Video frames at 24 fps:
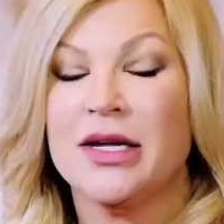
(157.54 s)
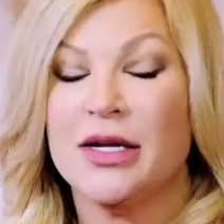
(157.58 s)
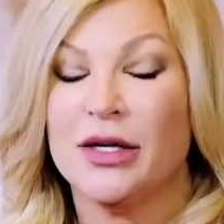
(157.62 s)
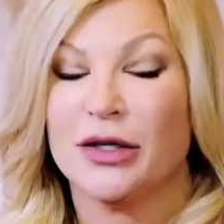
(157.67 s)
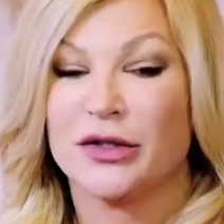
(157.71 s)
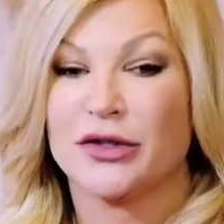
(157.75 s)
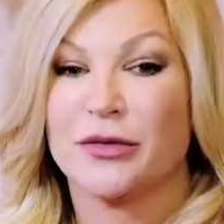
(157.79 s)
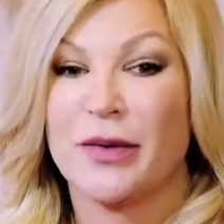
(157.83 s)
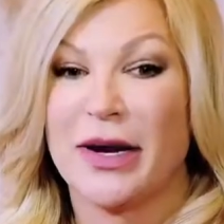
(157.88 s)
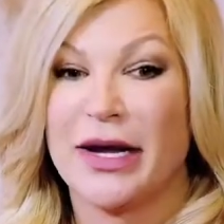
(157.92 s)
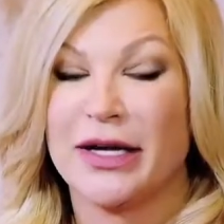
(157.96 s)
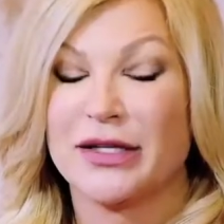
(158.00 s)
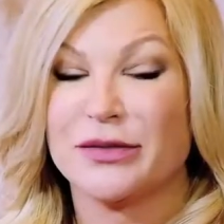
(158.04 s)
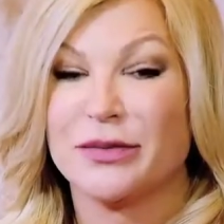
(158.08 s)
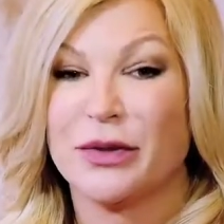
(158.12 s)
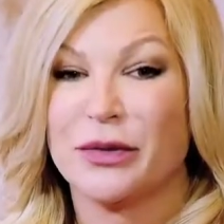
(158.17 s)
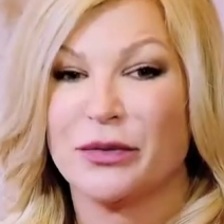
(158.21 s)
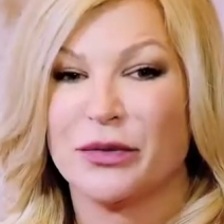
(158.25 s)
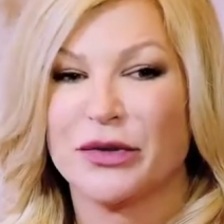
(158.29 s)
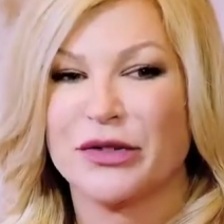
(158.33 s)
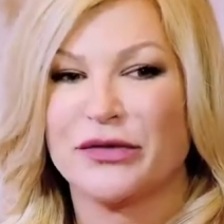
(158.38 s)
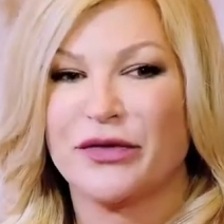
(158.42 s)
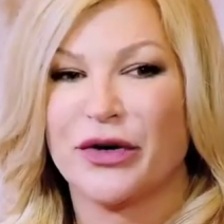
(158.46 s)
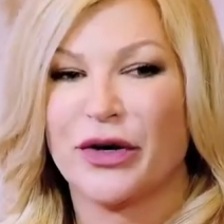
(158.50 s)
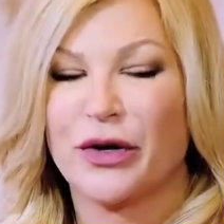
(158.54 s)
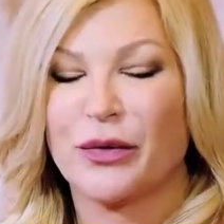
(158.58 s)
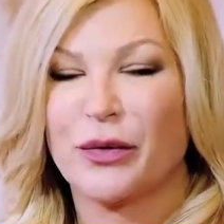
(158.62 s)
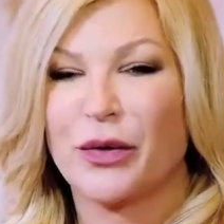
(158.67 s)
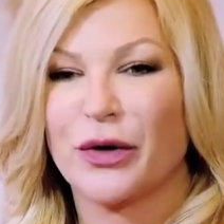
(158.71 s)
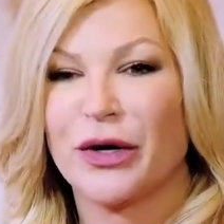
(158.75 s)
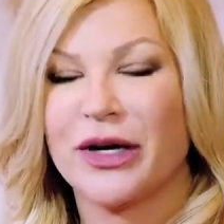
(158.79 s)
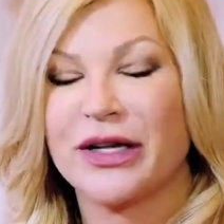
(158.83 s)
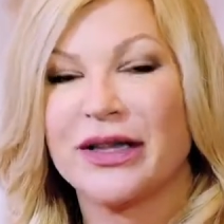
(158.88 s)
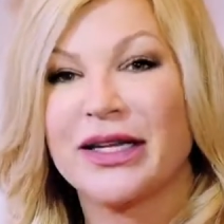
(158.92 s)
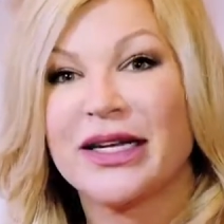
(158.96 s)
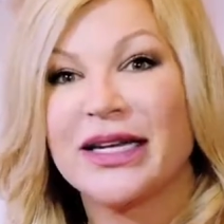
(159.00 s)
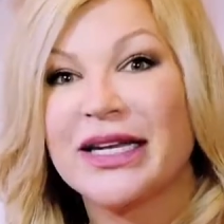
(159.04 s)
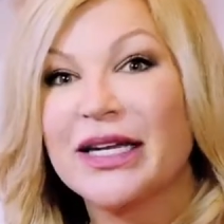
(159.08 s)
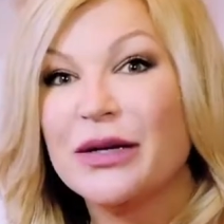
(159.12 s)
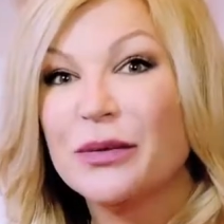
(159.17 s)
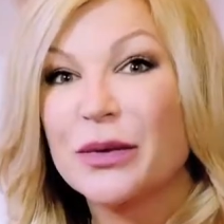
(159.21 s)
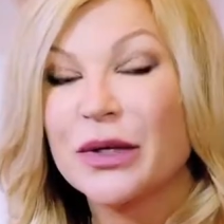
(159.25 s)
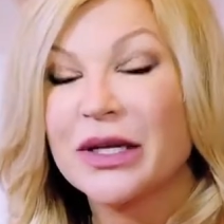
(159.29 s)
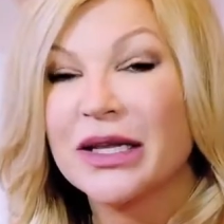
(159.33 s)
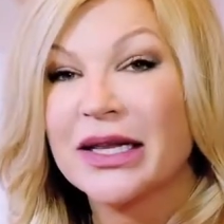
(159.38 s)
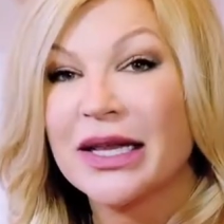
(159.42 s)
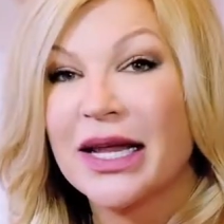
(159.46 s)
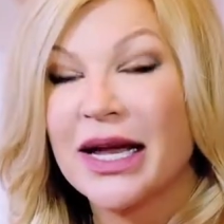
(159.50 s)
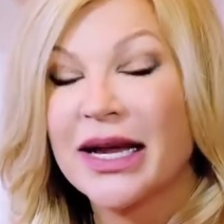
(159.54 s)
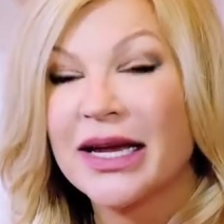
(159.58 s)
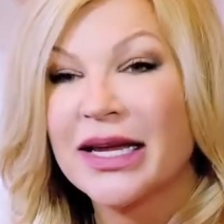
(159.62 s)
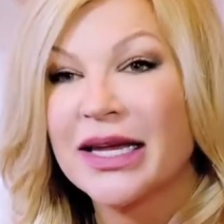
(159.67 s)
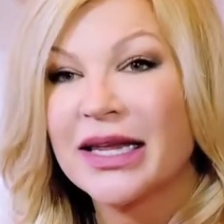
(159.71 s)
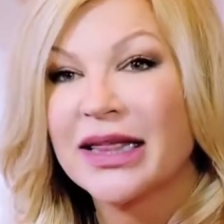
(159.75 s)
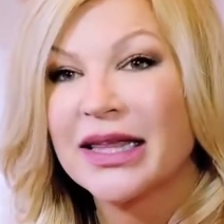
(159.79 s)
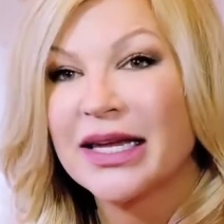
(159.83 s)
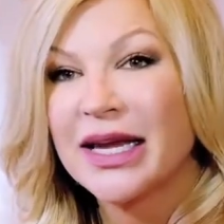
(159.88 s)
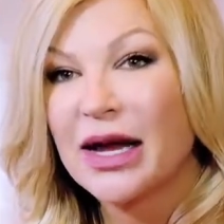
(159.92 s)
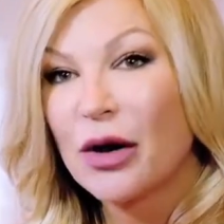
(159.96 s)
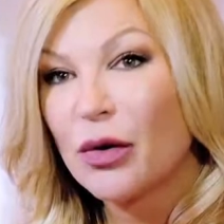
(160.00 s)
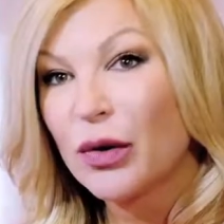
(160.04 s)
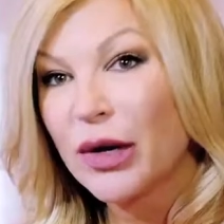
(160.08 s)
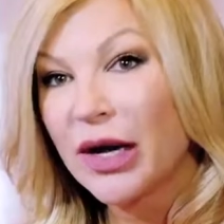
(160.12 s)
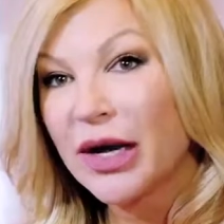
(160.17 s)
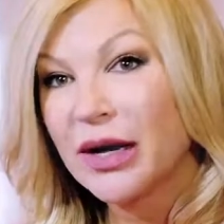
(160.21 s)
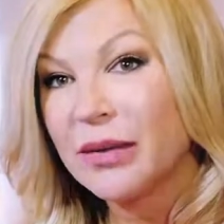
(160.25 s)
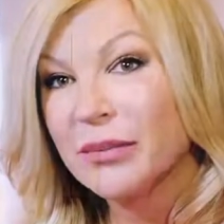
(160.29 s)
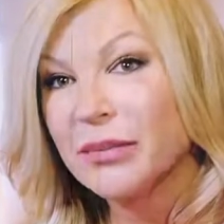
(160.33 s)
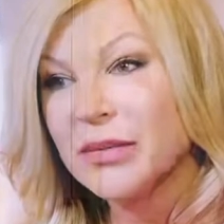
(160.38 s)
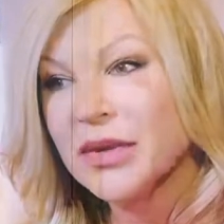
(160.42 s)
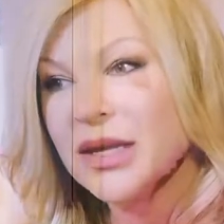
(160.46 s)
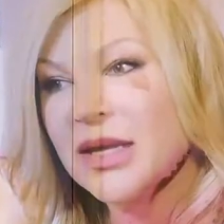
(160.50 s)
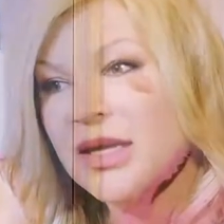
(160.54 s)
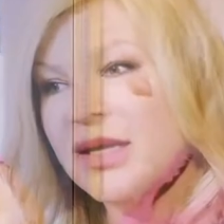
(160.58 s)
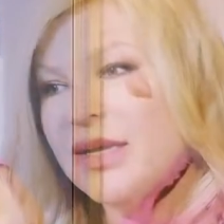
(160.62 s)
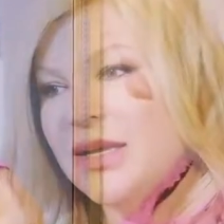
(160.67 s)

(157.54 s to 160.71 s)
So my husband was very worried that he wouldn't like the outcome,